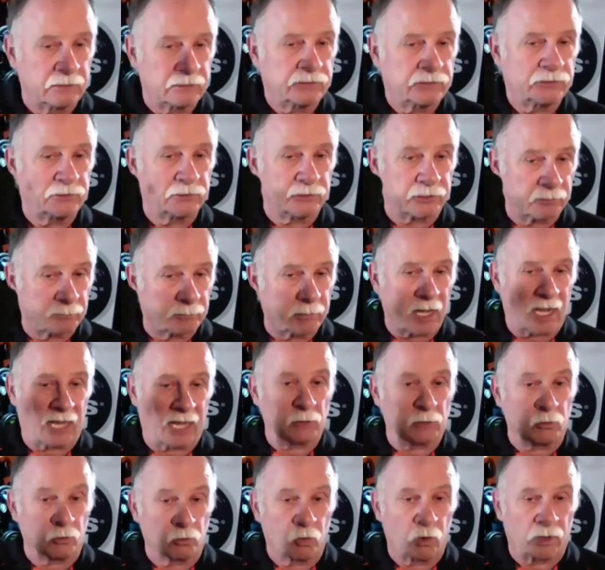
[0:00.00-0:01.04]
You can buy
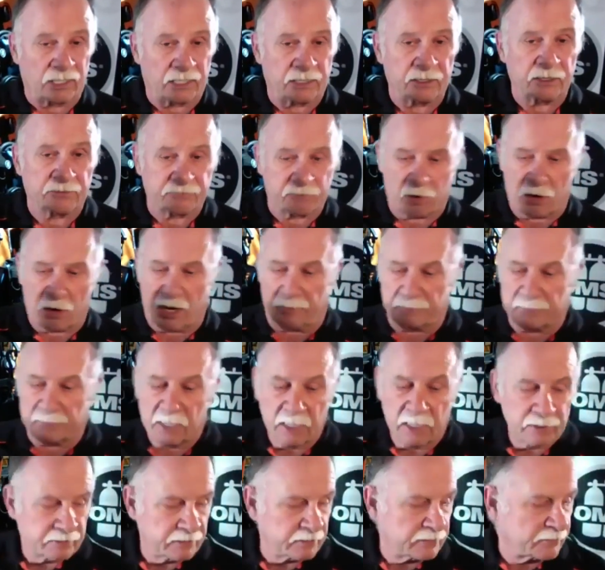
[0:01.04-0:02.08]
one at a time
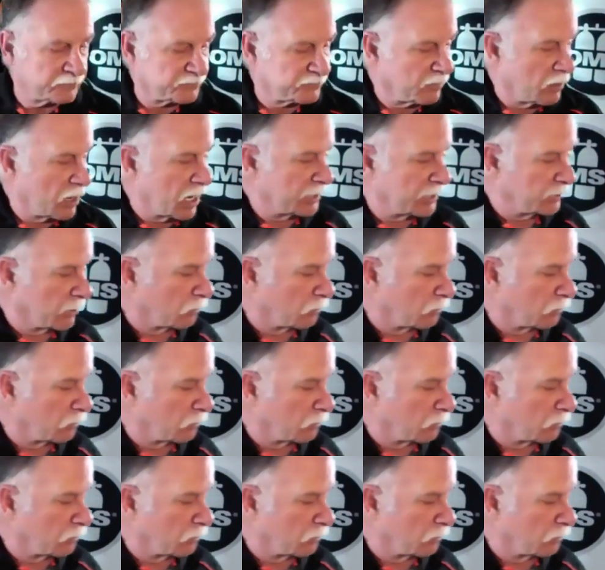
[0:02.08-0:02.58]
to decide